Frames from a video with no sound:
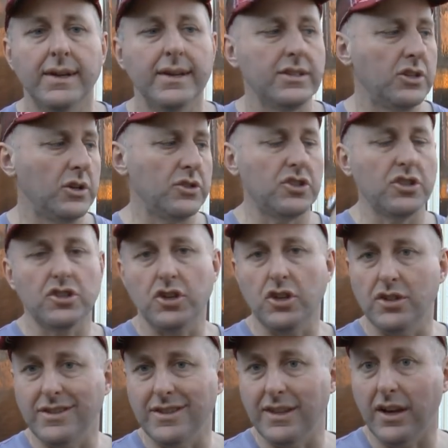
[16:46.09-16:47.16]
So I was just
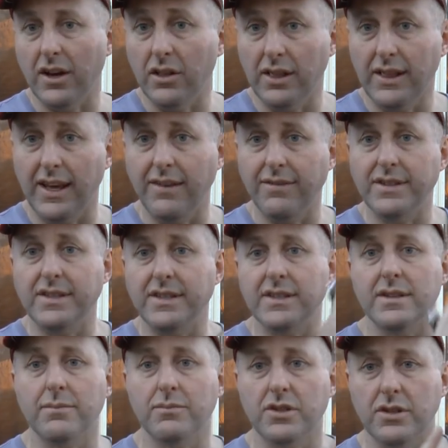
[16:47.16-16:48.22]
using the lever
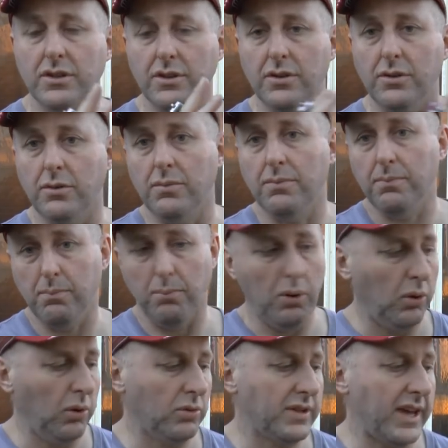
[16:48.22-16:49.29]
system to
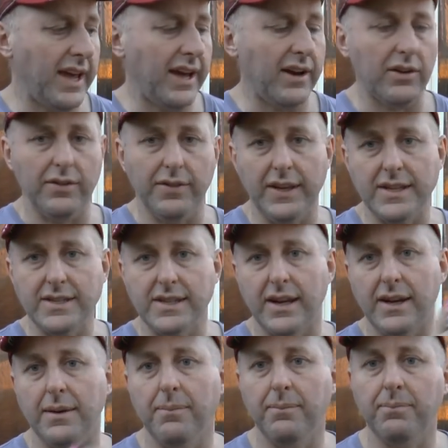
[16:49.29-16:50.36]
pull down on this,
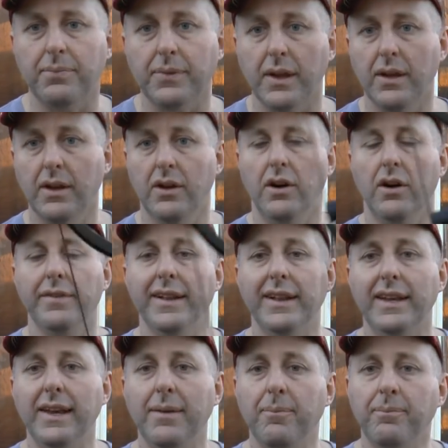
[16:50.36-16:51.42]
on the
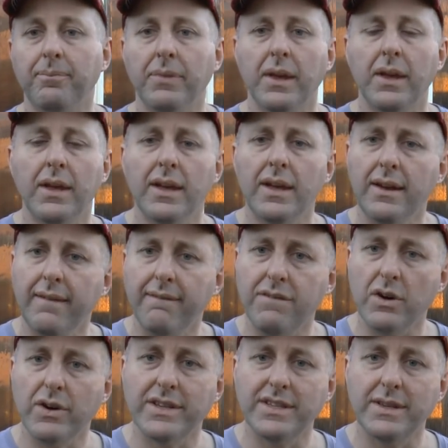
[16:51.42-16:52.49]
limb.
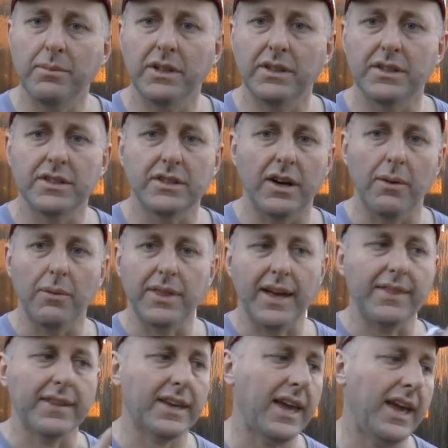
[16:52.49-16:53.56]
Very similar design without
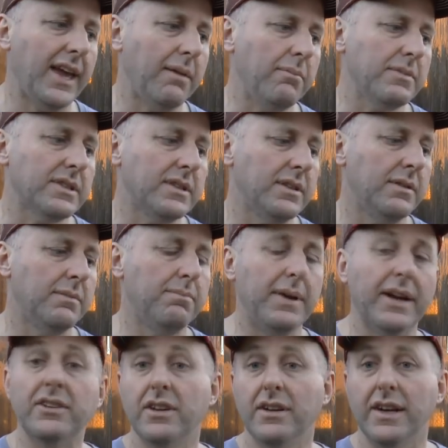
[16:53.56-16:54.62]
the cams, but
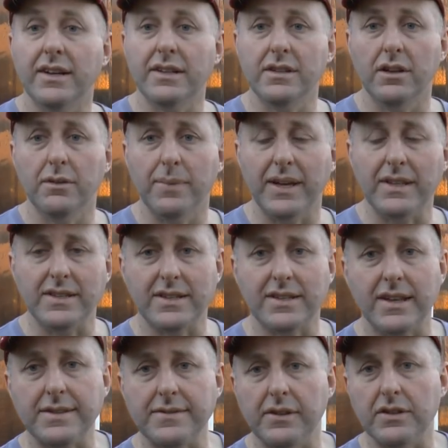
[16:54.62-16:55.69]
it turned out to not be as
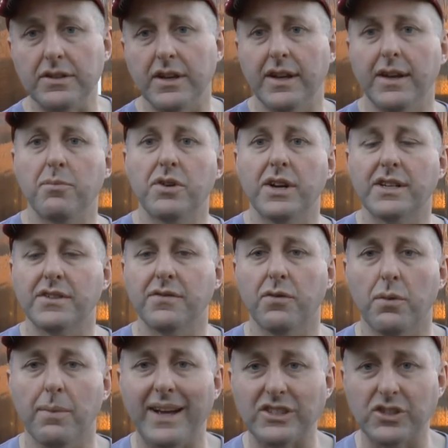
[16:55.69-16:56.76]
successful. As only in production for
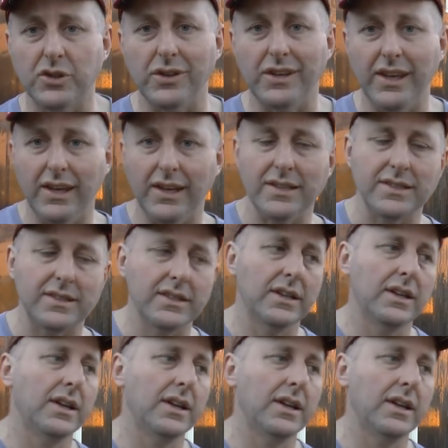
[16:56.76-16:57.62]
about 2 years.